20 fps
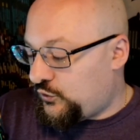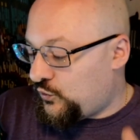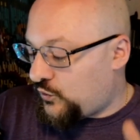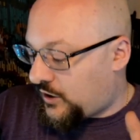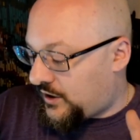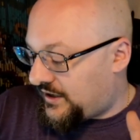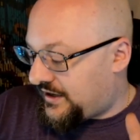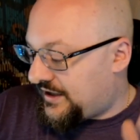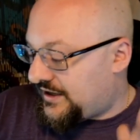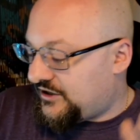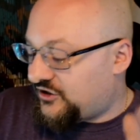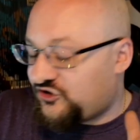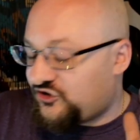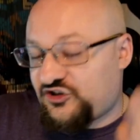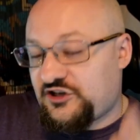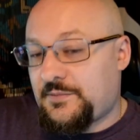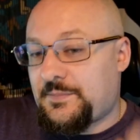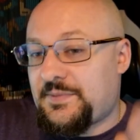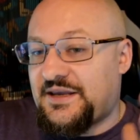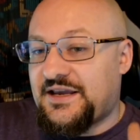you want to get a
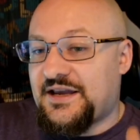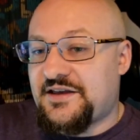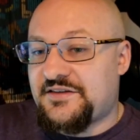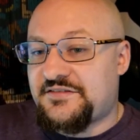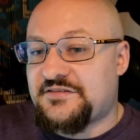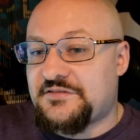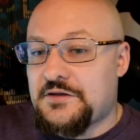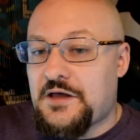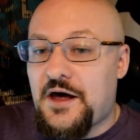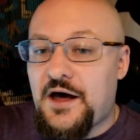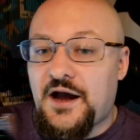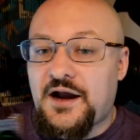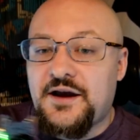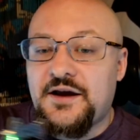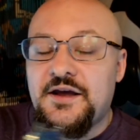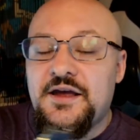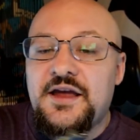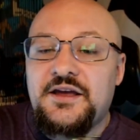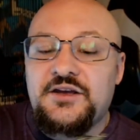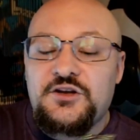GPS lock,
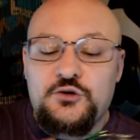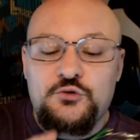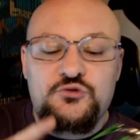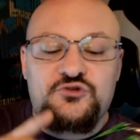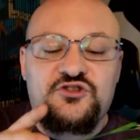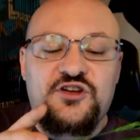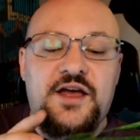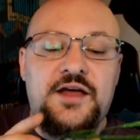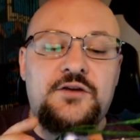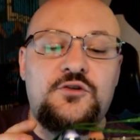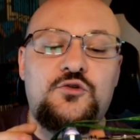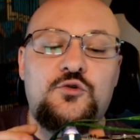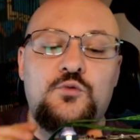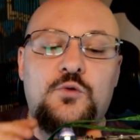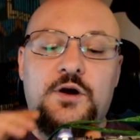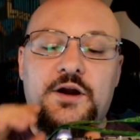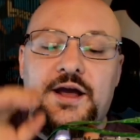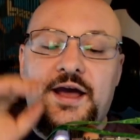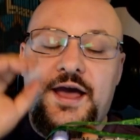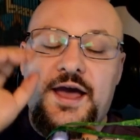you tend to
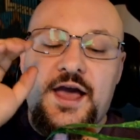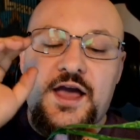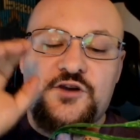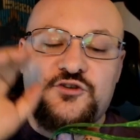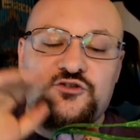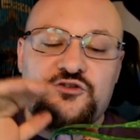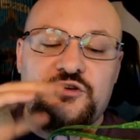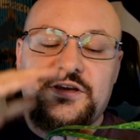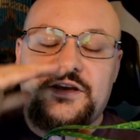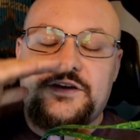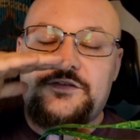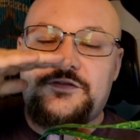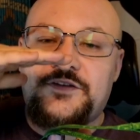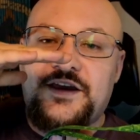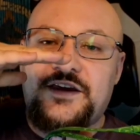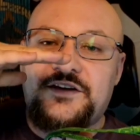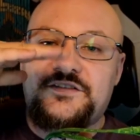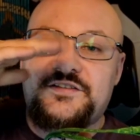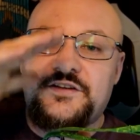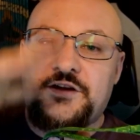want to actually
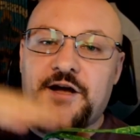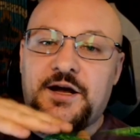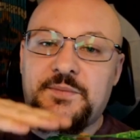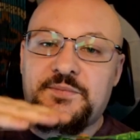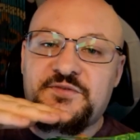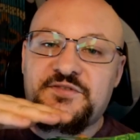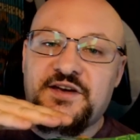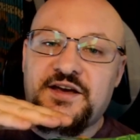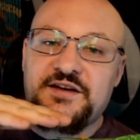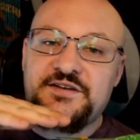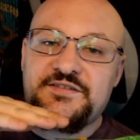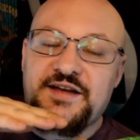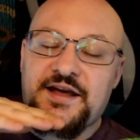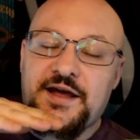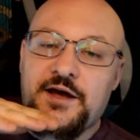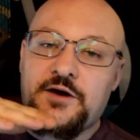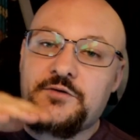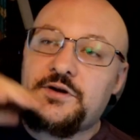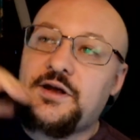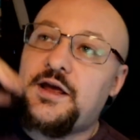face it upside
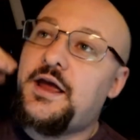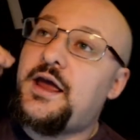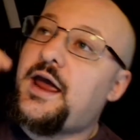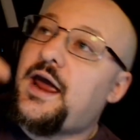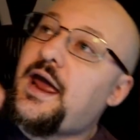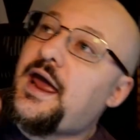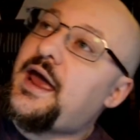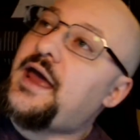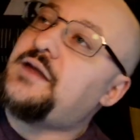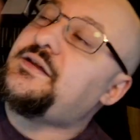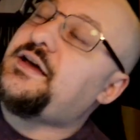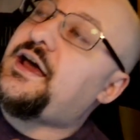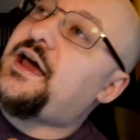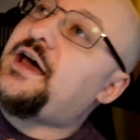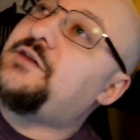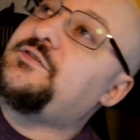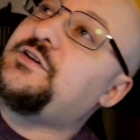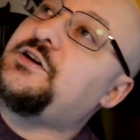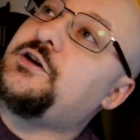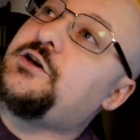down and
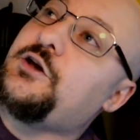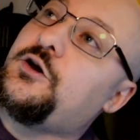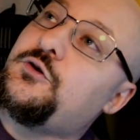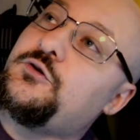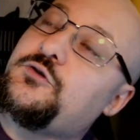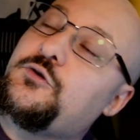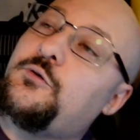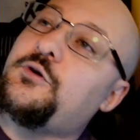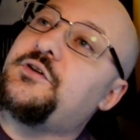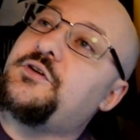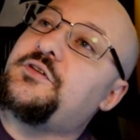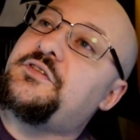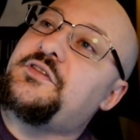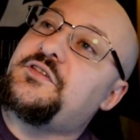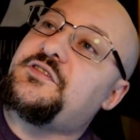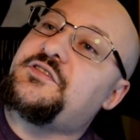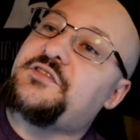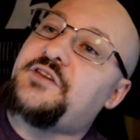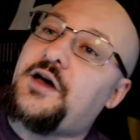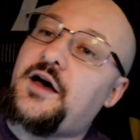have it go towards
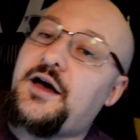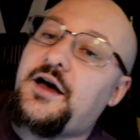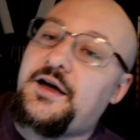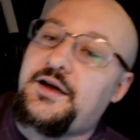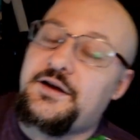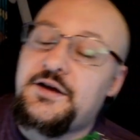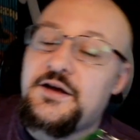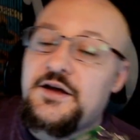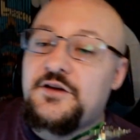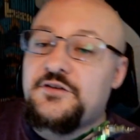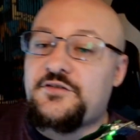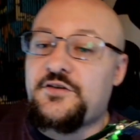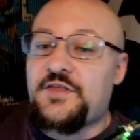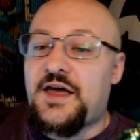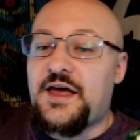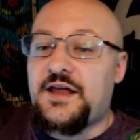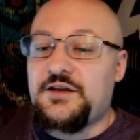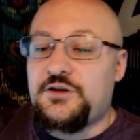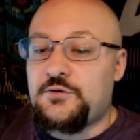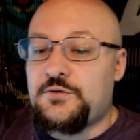the sky so
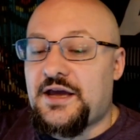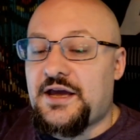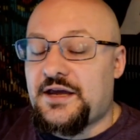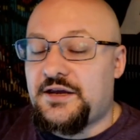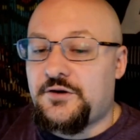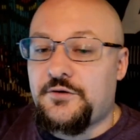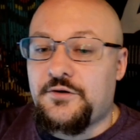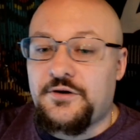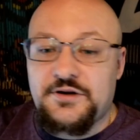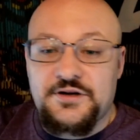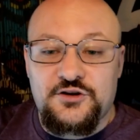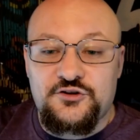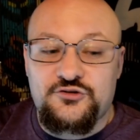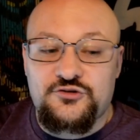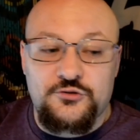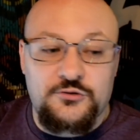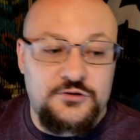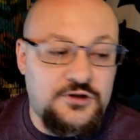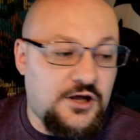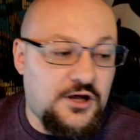that you get your
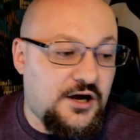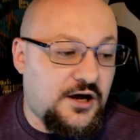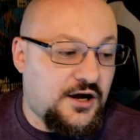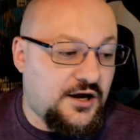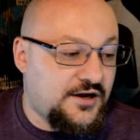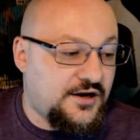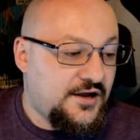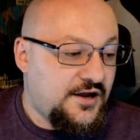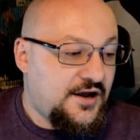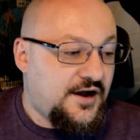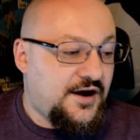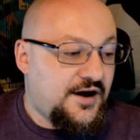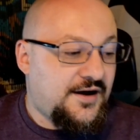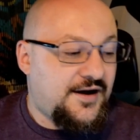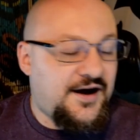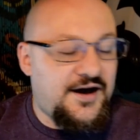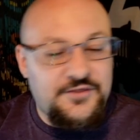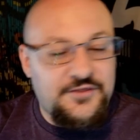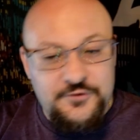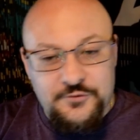initial lock.
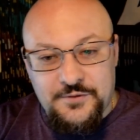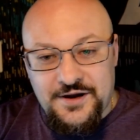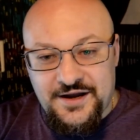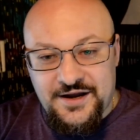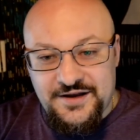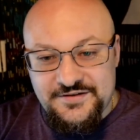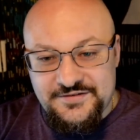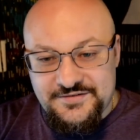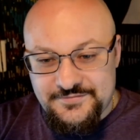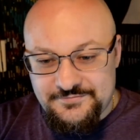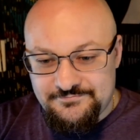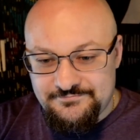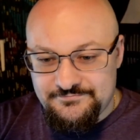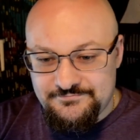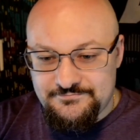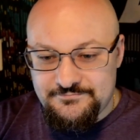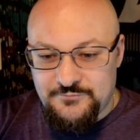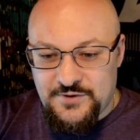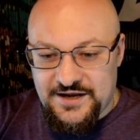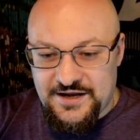Otherwise,
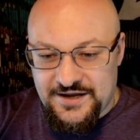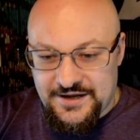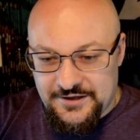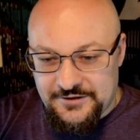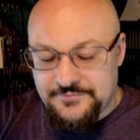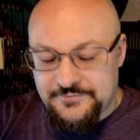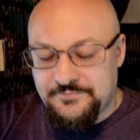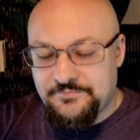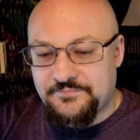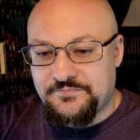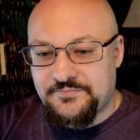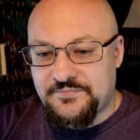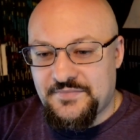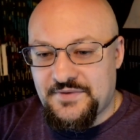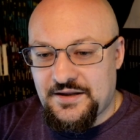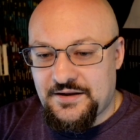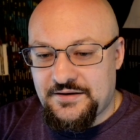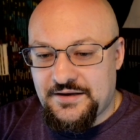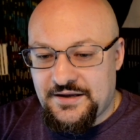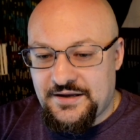well,
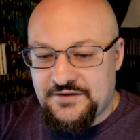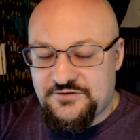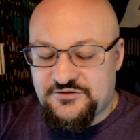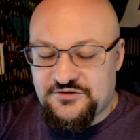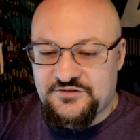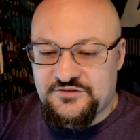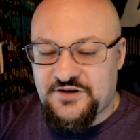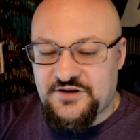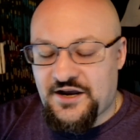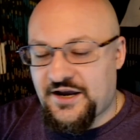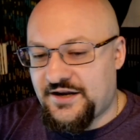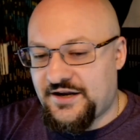it just